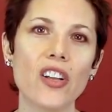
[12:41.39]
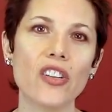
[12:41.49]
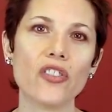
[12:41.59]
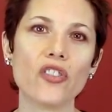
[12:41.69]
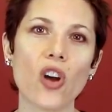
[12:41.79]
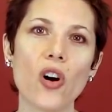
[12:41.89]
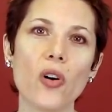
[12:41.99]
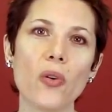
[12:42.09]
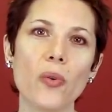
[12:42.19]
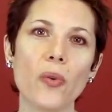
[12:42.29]

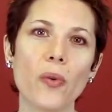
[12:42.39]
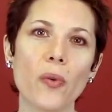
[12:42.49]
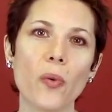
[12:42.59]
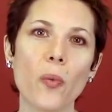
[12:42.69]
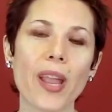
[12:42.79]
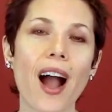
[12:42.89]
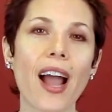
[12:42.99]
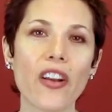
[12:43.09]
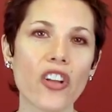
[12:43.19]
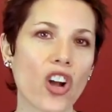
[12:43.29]
So we
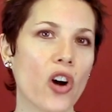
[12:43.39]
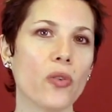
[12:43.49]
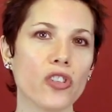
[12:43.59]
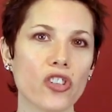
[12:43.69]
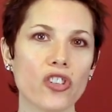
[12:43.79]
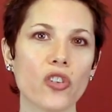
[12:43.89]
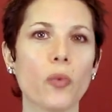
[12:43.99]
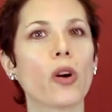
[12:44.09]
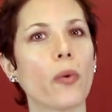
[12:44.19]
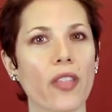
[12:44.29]
hired a coach to
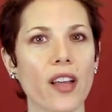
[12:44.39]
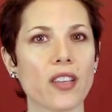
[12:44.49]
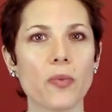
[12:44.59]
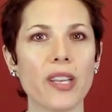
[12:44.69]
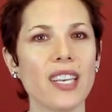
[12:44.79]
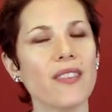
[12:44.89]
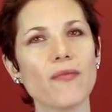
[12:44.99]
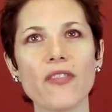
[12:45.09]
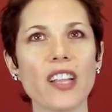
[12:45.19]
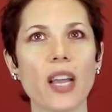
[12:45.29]
work with us. We
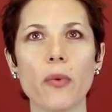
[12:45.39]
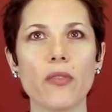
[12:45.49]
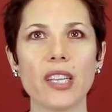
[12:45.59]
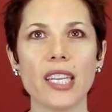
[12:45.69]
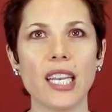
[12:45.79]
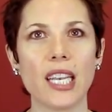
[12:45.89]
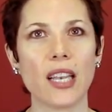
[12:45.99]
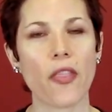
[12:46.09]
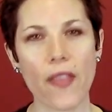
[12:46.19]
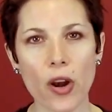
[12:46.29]
didn't feel like we really needed
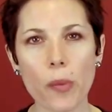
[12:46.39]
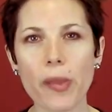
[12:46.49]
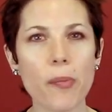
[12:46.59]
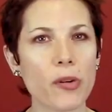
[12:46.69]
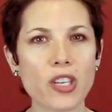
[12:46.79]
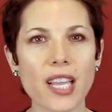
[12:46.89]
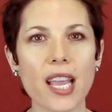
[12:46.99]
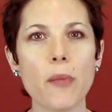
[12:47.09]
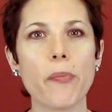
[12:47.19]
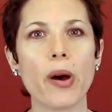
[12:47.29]
therapy per
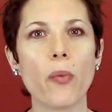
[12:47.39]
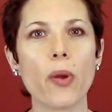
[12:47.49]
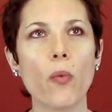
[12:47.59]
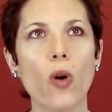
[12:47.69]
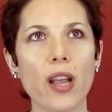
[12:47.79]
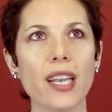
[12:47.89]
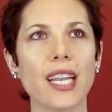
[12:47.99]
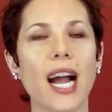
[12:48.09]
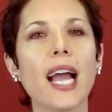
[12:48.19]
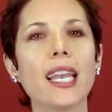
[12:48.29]
se, but we wanted
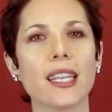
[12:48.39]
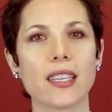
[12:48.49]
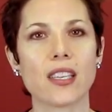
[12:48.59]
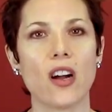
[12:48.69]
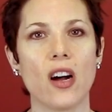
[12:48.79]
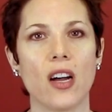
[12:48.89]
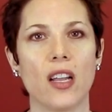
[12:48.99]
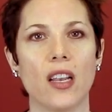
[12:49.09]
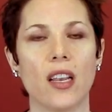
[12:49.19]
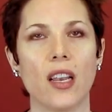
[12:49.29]
guidance
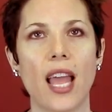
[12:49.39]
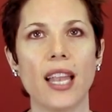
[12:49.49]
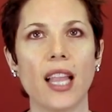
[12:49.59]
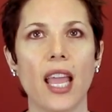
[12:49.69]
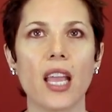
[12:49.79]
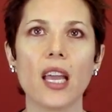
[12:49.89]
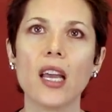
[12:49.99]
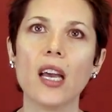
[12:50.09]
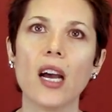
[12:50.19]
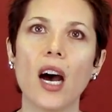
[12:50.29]
on and like,
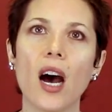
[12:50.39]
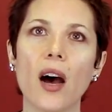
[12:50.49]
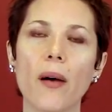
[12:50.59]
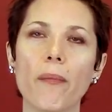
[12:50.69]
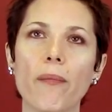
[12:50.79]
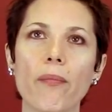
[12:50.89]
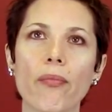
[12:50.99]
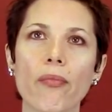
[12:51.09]
um,